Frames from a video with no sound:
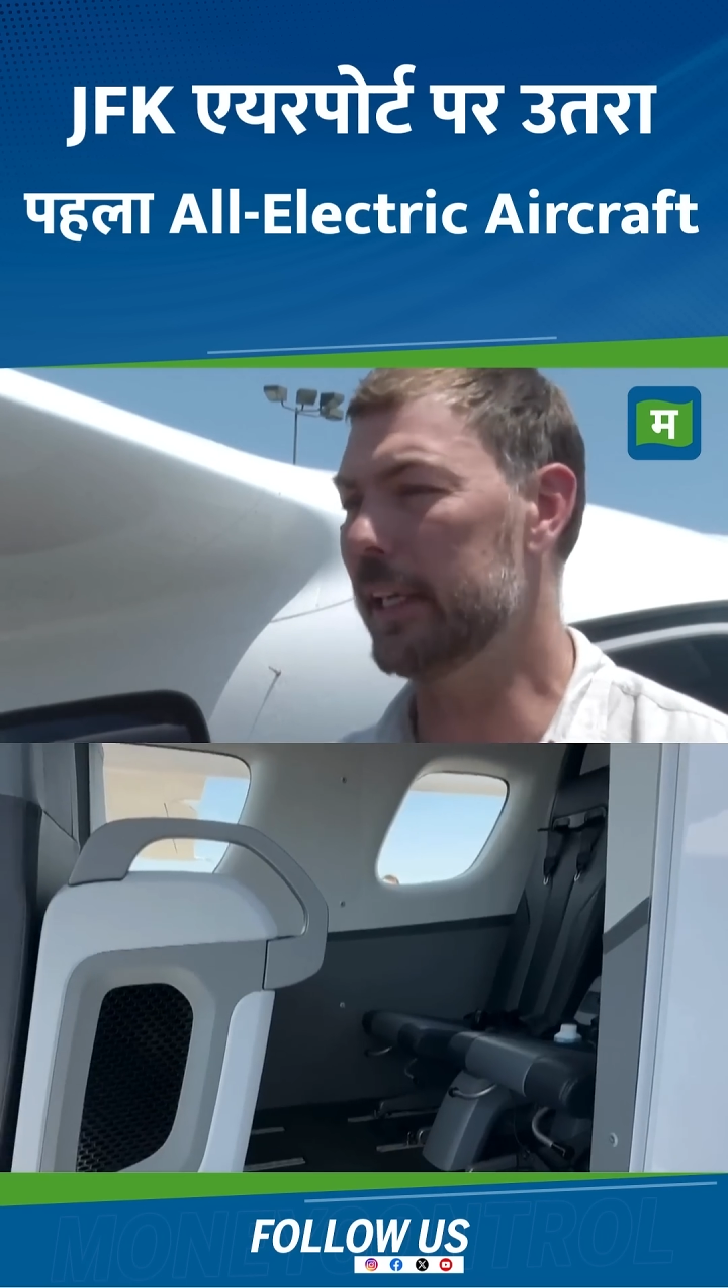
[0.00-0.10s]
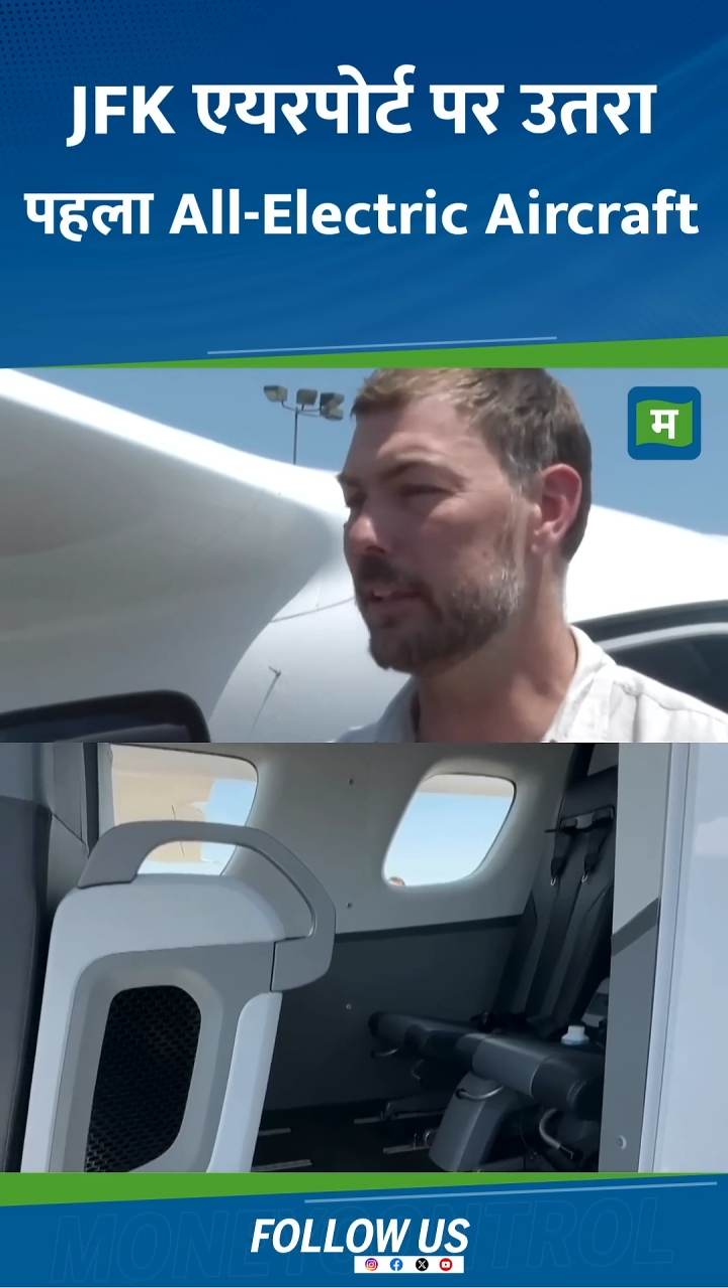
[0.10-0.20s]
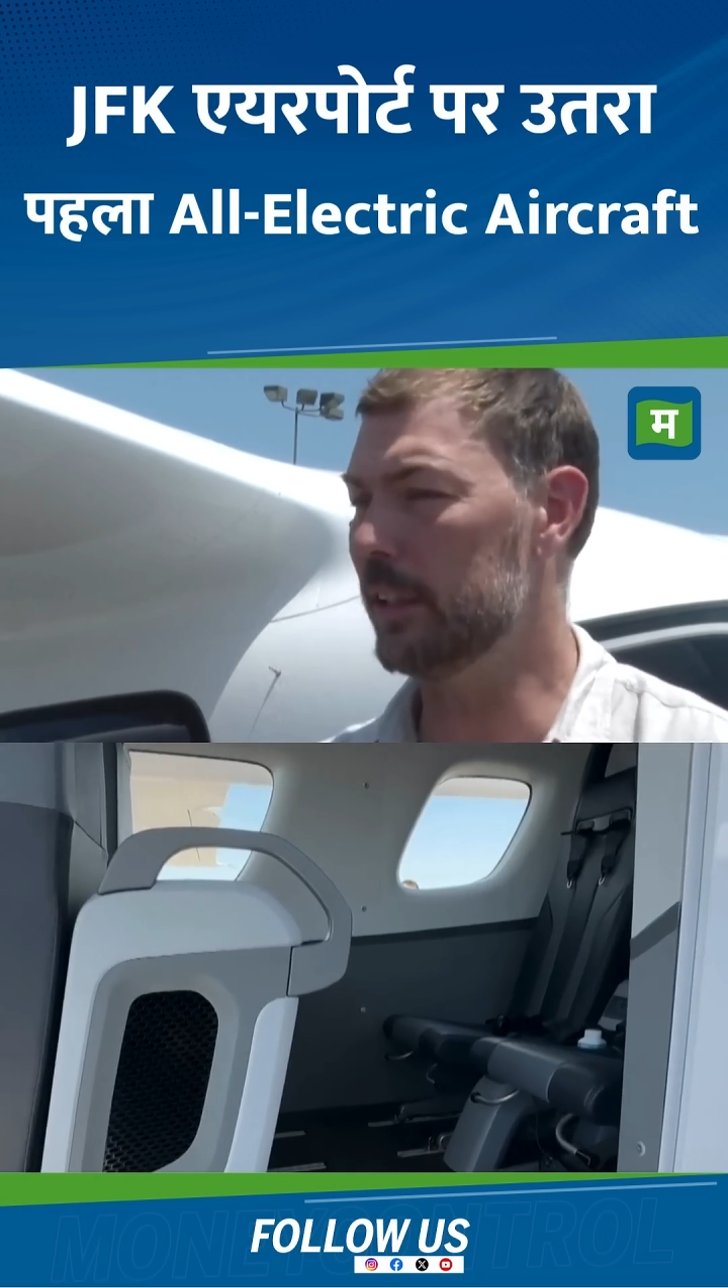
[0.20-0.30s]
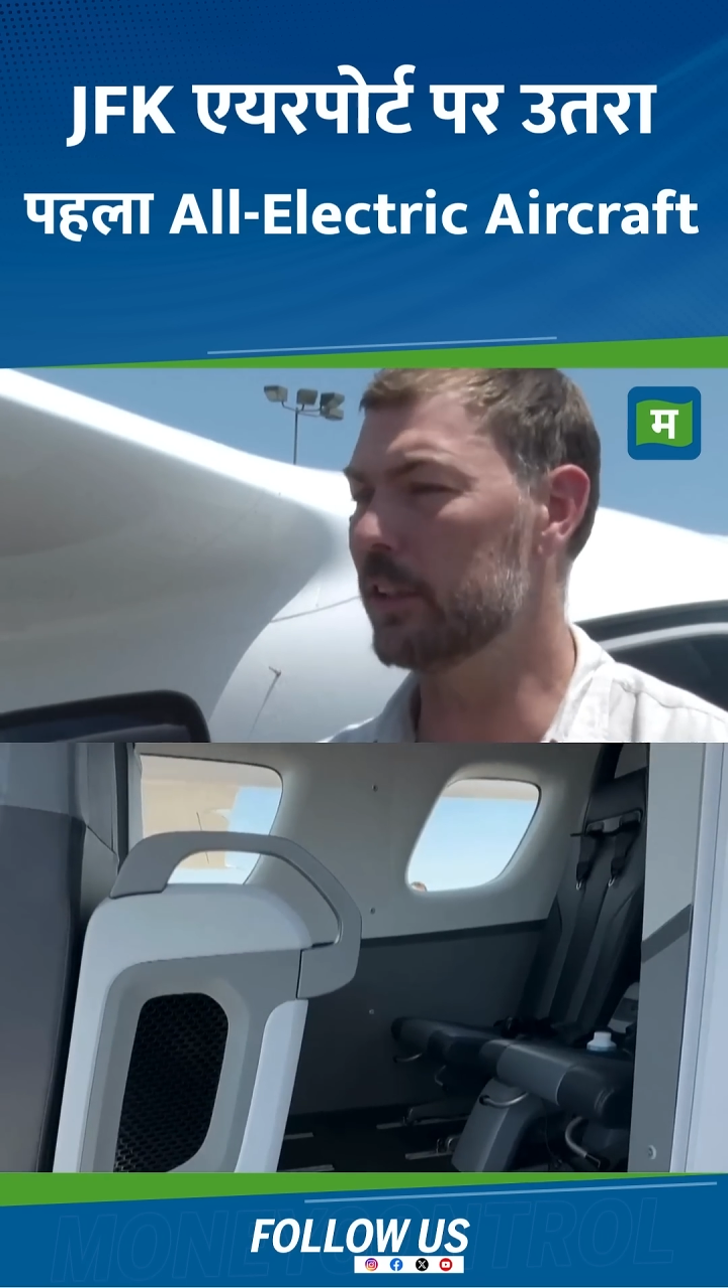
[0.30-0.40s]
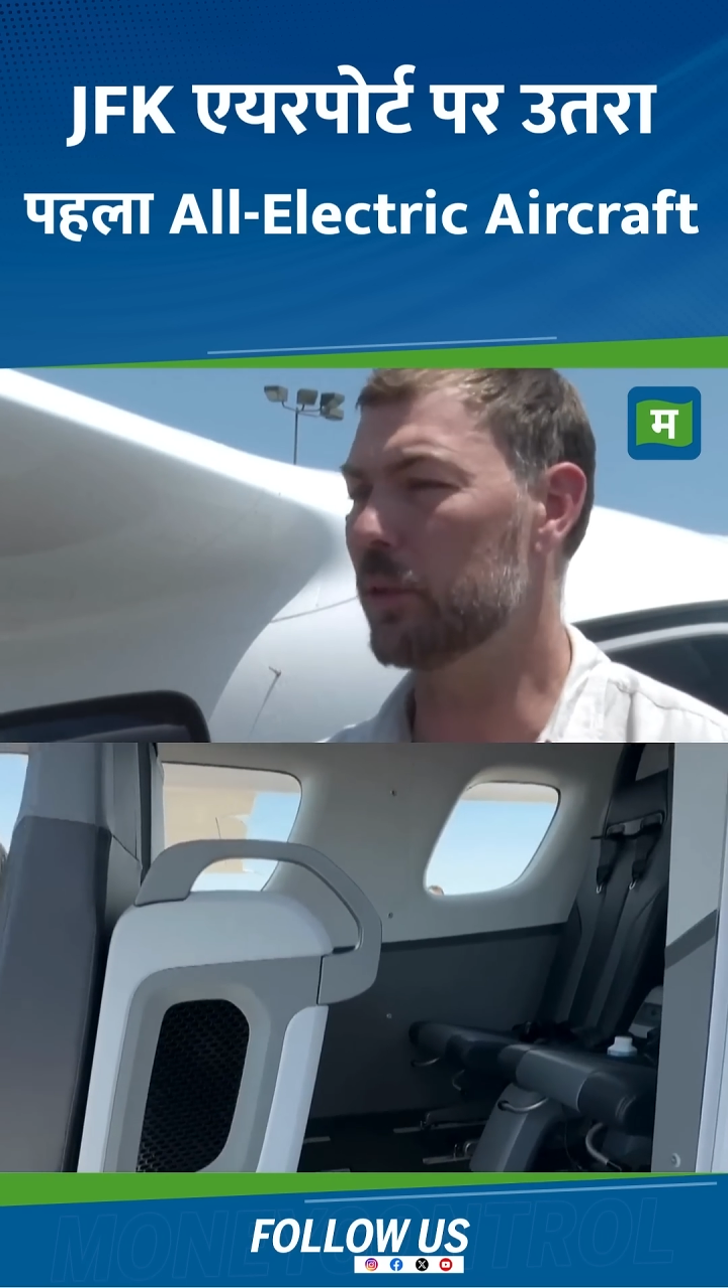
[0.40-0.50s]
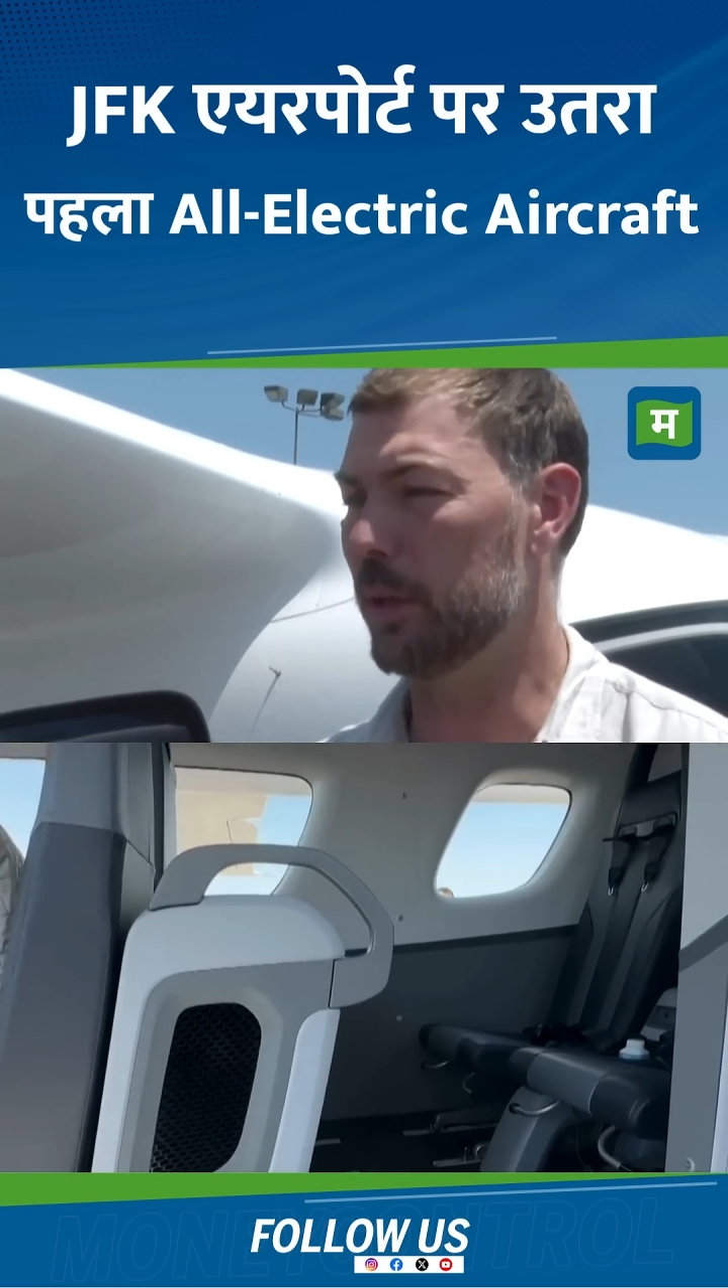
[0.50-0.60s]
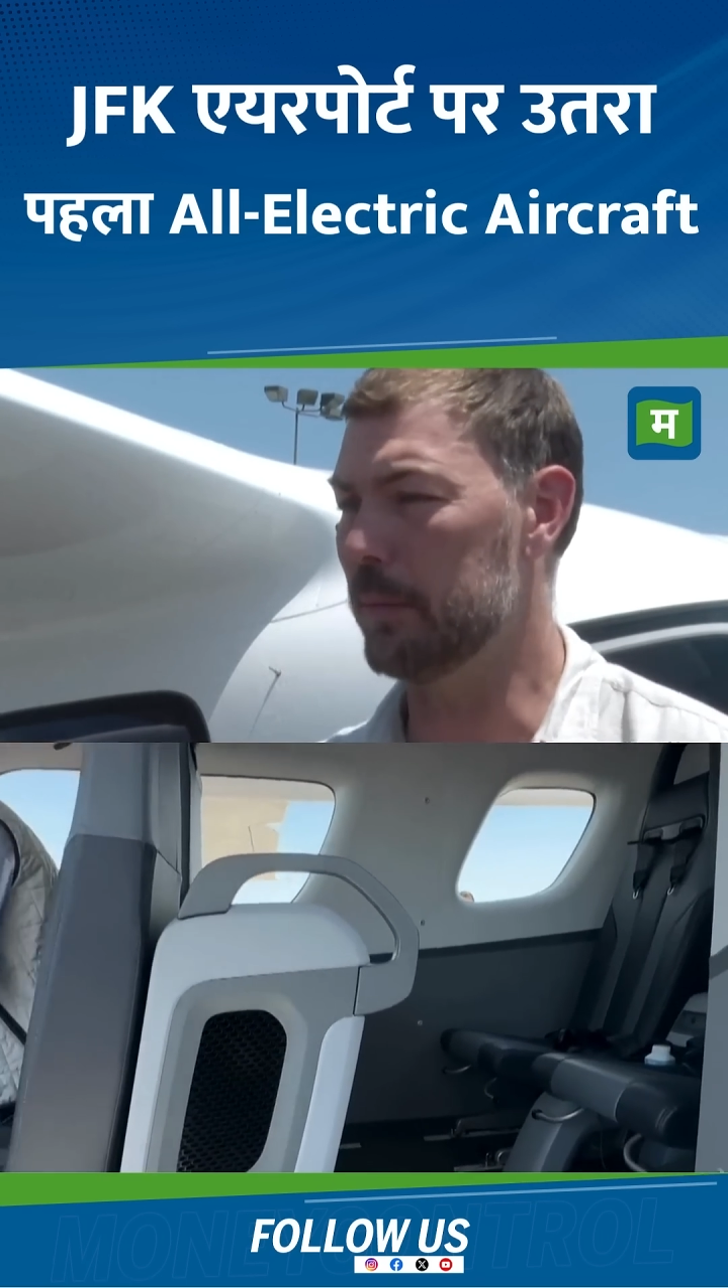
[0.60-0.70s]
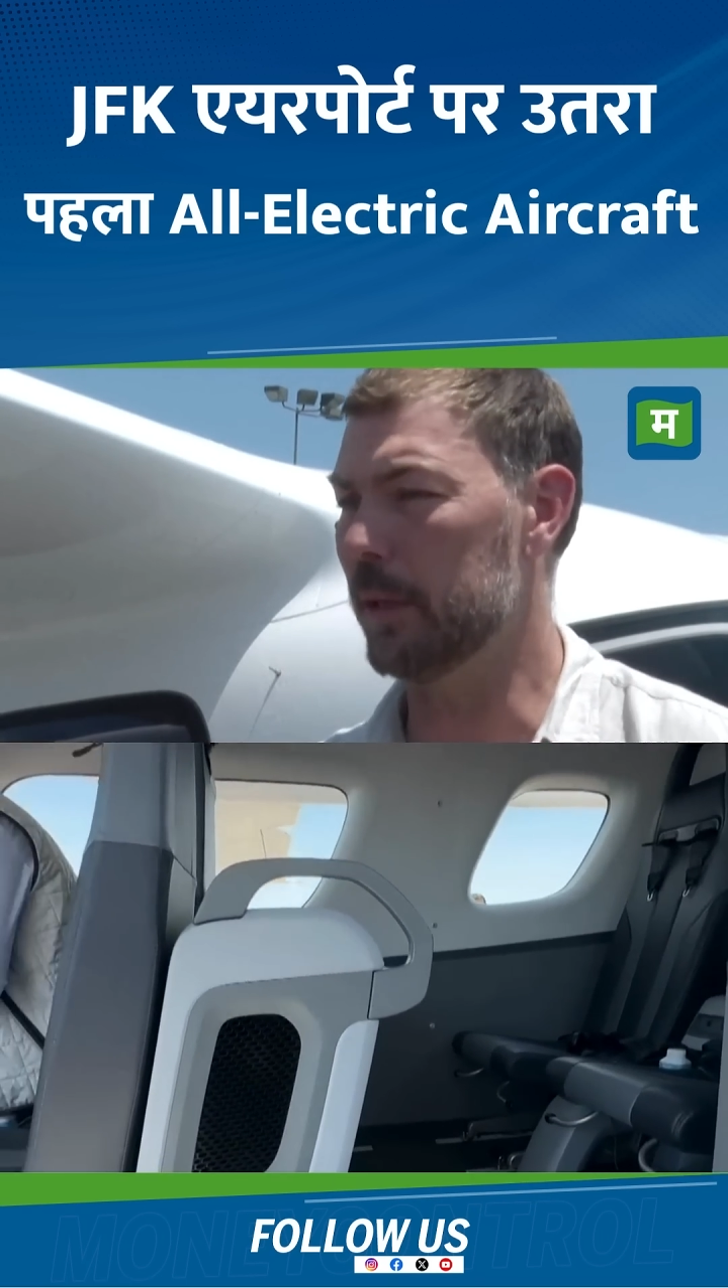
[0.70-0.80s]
18 to 20